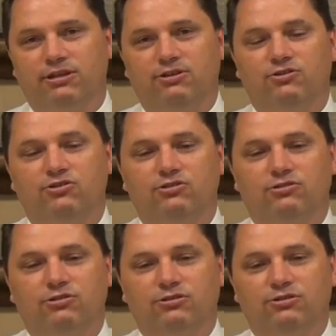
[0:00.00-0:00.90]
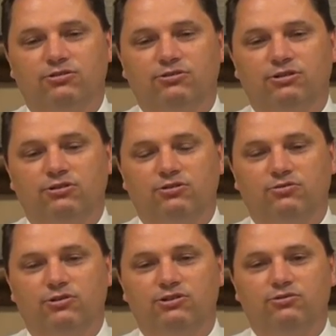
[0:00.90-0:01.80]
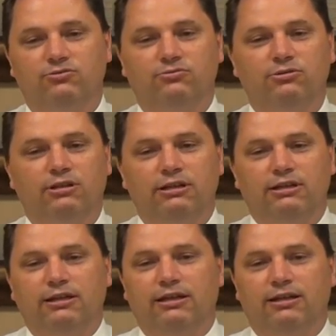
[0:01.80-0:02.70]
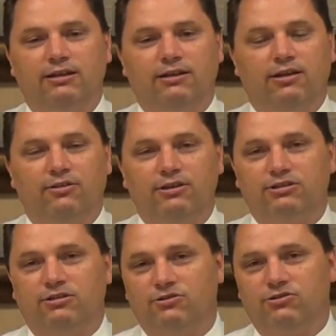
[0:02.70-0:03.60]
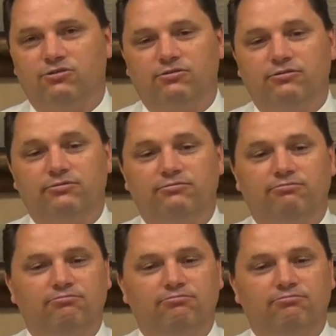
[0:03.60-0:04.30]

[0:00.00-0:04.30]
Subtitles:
and you can as you get into the Health East culture,